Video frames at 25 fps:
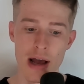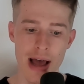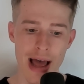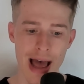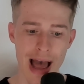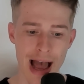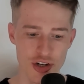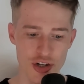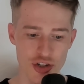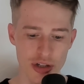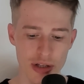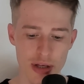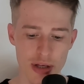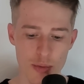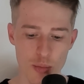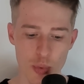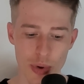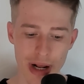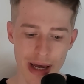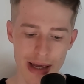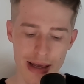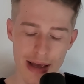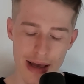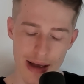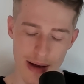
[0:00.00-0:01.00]
actually what
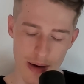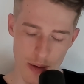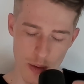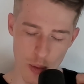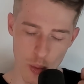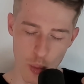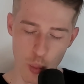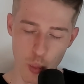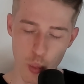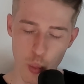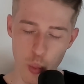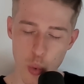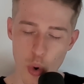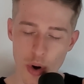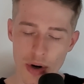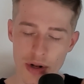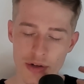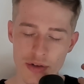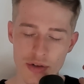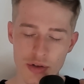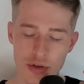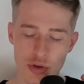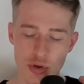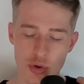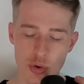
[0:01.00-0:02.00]
I wanted
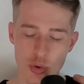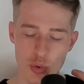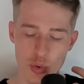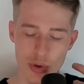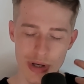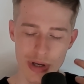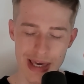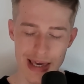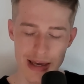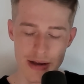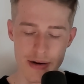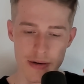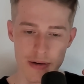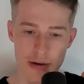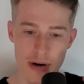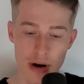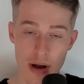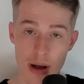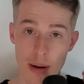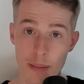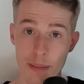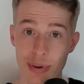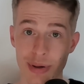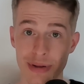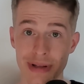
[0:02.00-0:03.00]
to hear
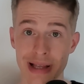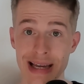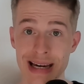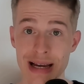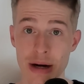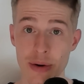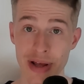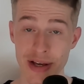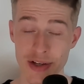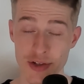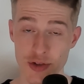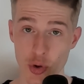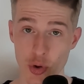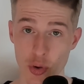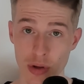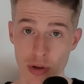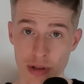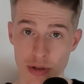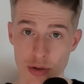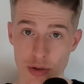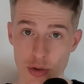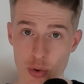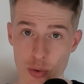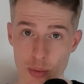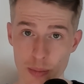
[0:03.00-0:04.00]
played out externally
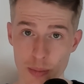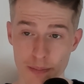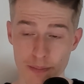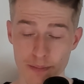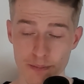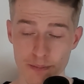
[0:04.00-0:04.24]
too.